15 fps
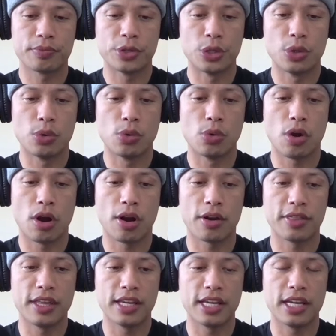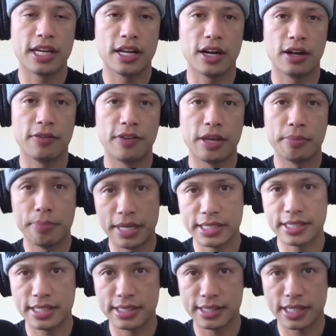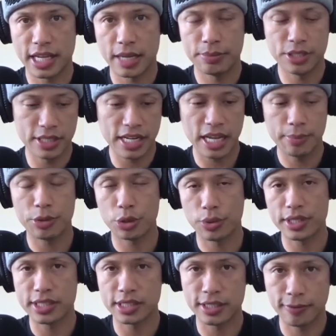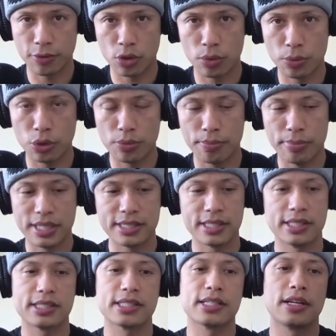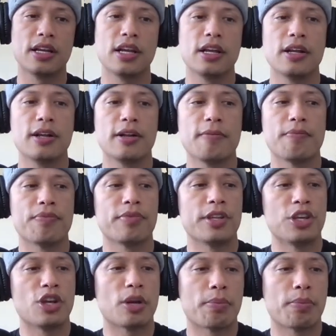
you are thinking of a business name to name your three sixty photo booth business. You could